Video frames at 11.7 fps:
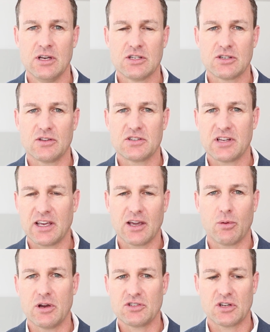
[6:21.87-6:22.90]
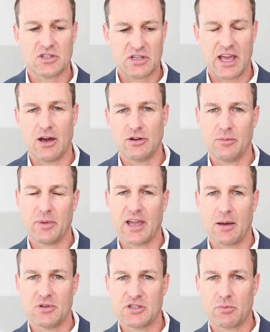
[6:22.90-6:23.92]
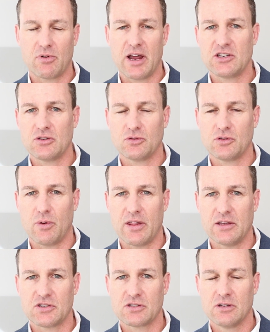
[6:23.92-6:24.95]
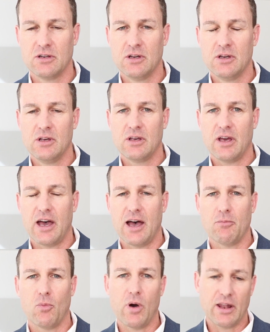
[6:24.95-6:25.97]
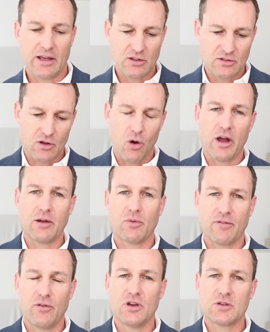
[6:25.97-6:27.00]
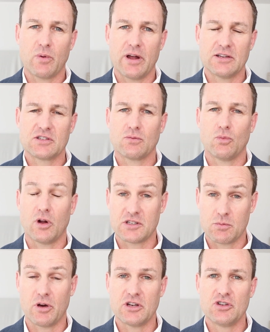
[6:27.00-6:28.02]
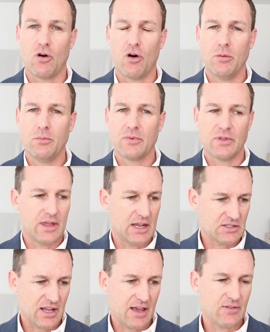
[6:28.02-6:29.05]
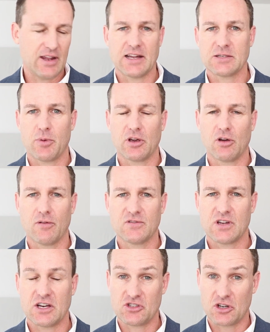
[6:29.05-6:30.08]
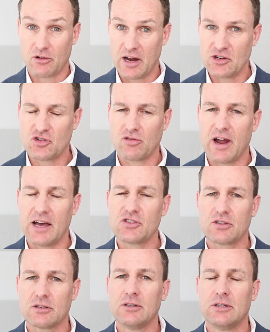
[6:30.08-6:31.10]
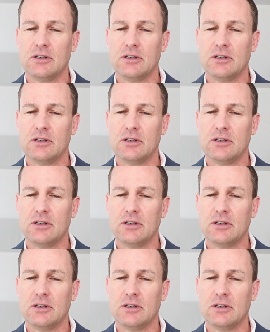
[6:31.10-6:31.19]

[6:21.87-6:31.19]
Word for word: So the second question is how do you become inspirational to others? Um, well, tied in with the first one is what is my job? That is to have that unspoken conversation to create trust.